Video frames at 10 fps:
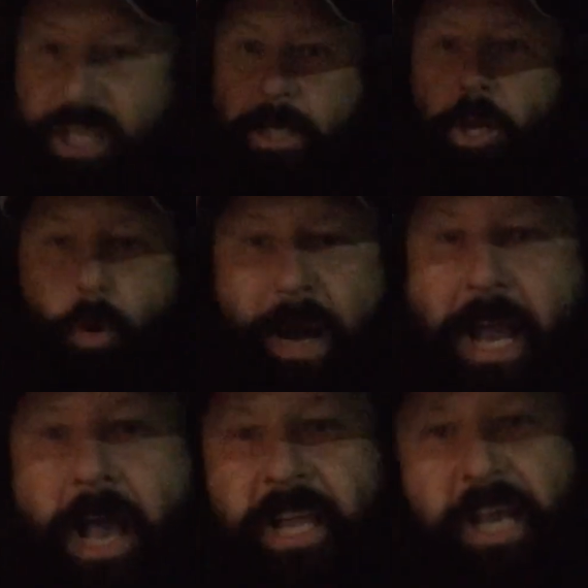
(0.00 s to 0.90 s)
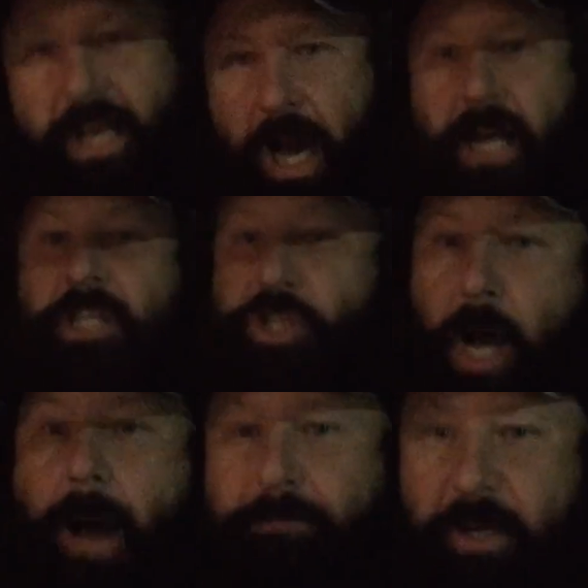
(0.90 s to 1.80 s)
You know what? You gotta
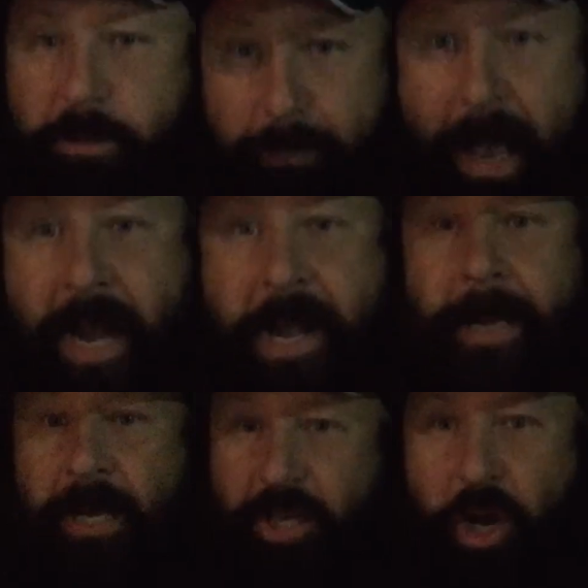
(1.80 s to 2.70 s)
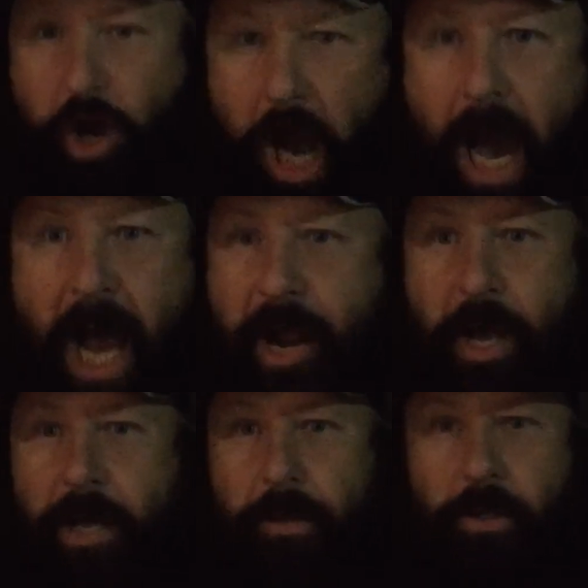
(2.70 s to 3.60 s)
stop your spending. You gotta.
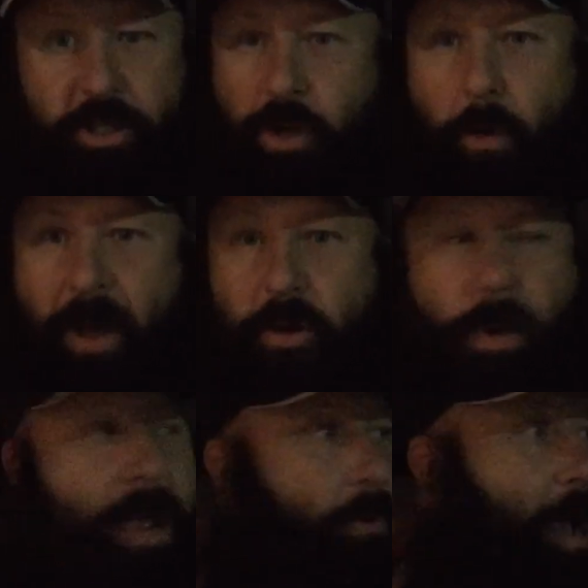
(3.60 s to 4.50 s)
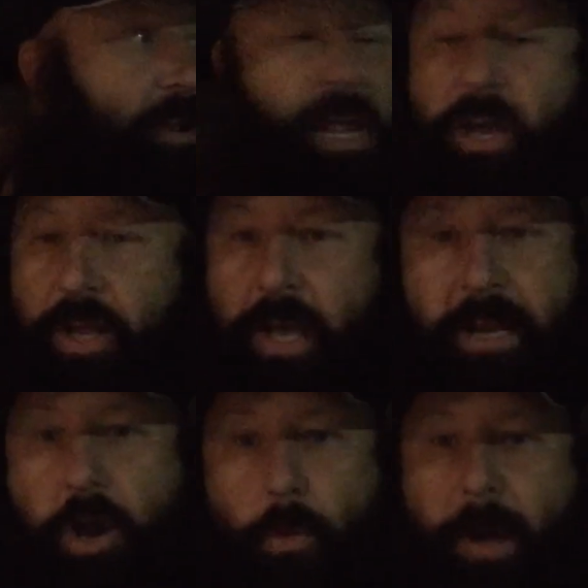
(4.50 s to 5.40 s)
There's no other way around it.
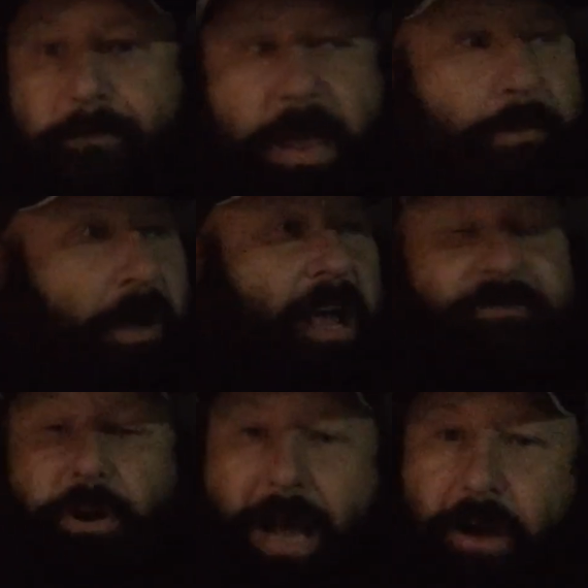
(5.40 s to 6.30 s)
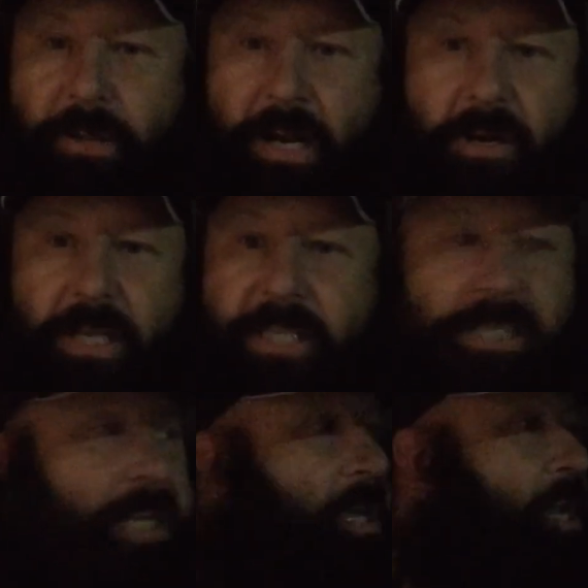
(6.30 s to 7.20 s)
And you know what, people? If you're out there
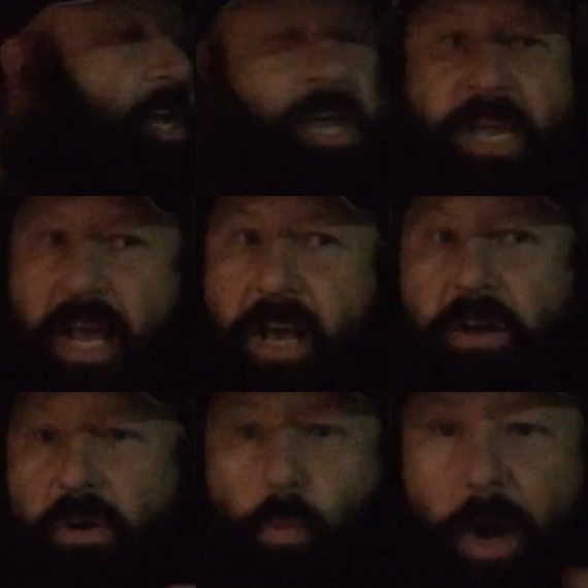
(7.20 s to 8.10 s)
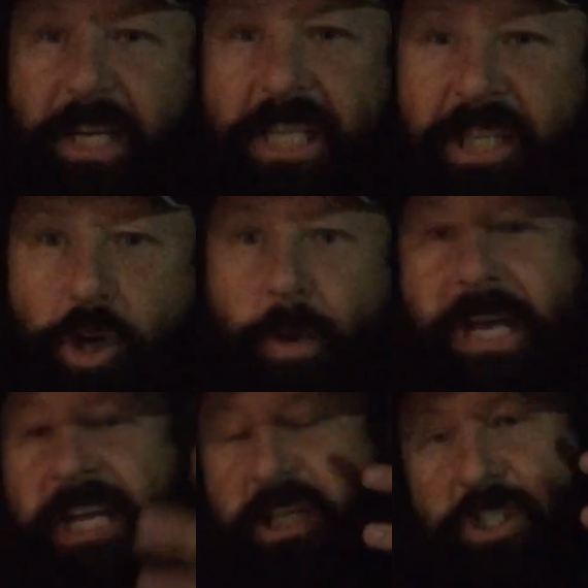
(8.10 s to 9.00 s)
listening, what is he
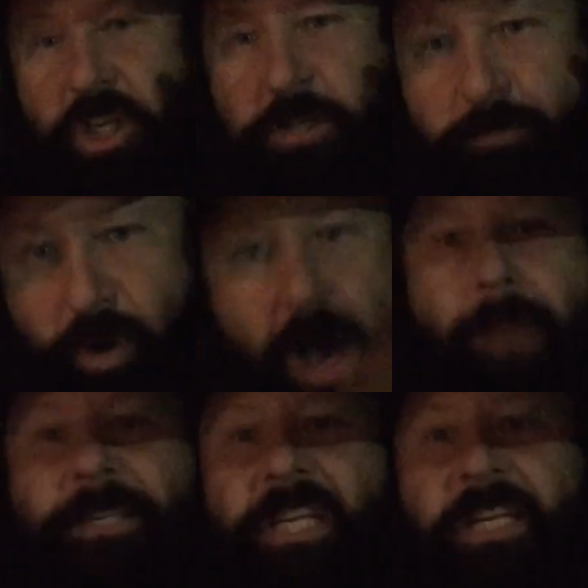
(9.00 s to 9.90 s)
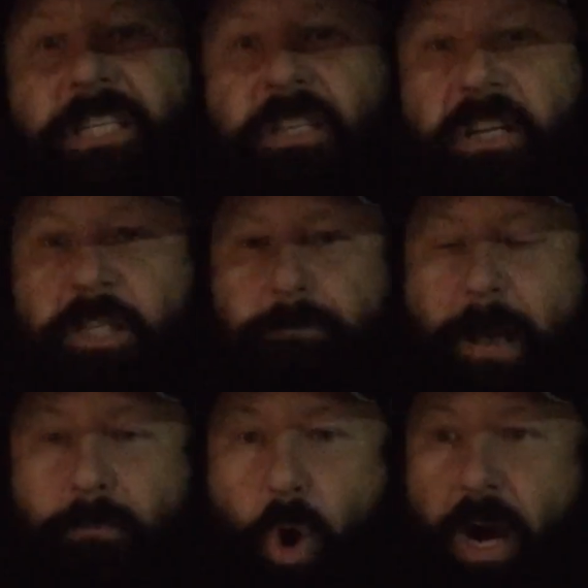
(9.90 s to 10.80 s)
doing? He's just promising he's gonna
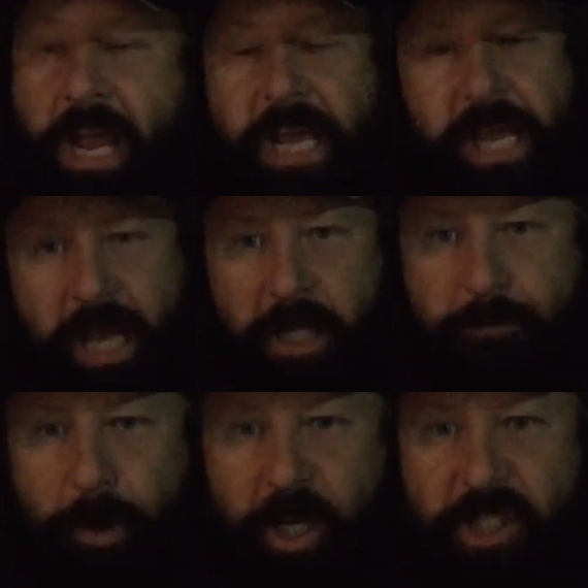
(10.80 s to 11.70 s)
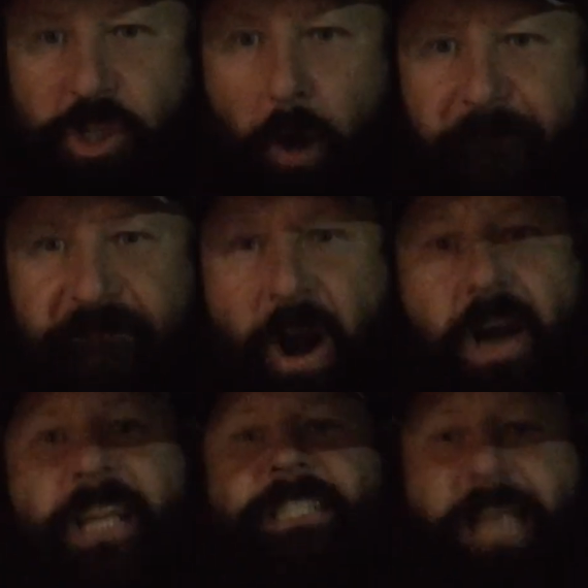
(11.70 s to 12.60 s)
spend more. He has put us so
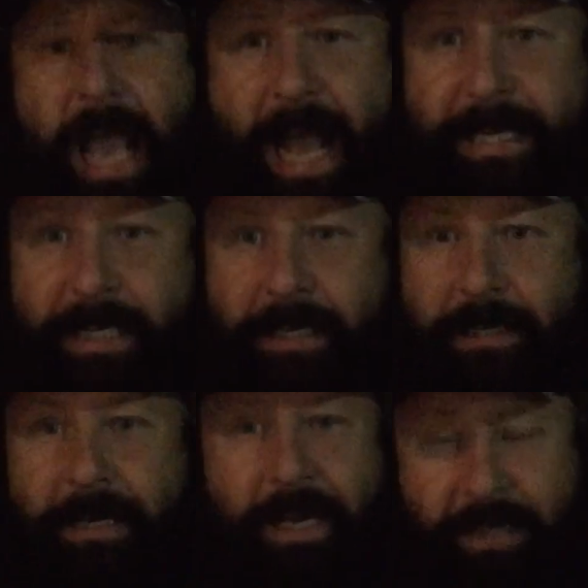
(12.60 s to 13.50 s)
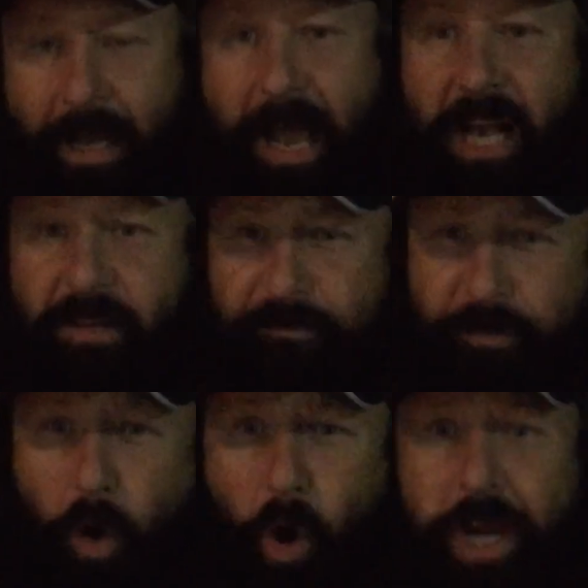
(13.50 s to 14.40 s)
far in debt in the last
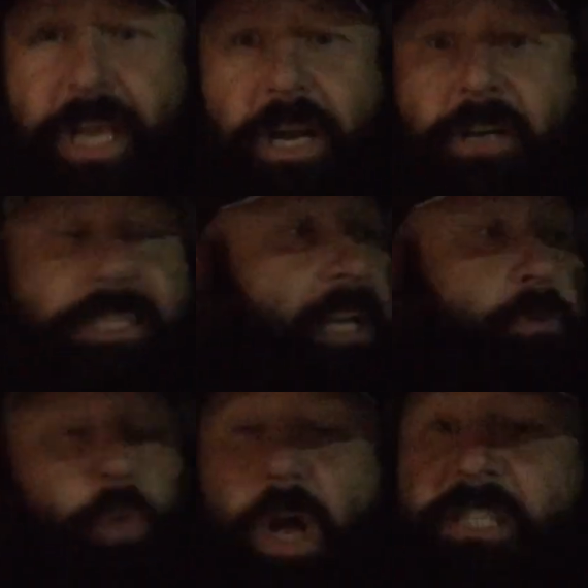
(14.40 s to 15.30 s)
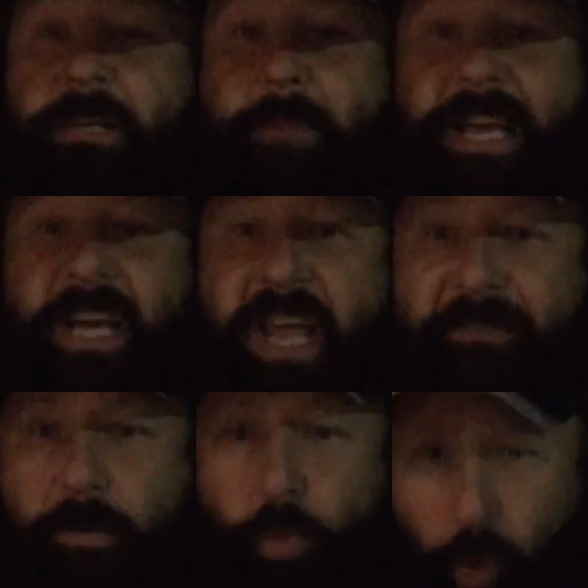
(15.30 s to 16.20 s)
4 years, and he wants to make it
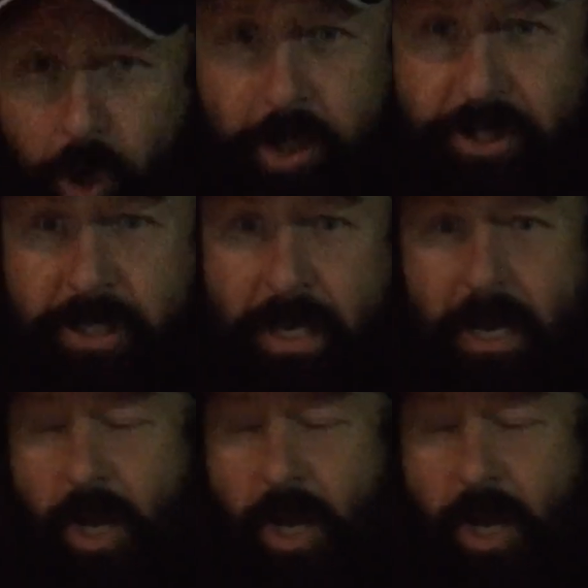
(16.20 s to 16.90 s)
even worse.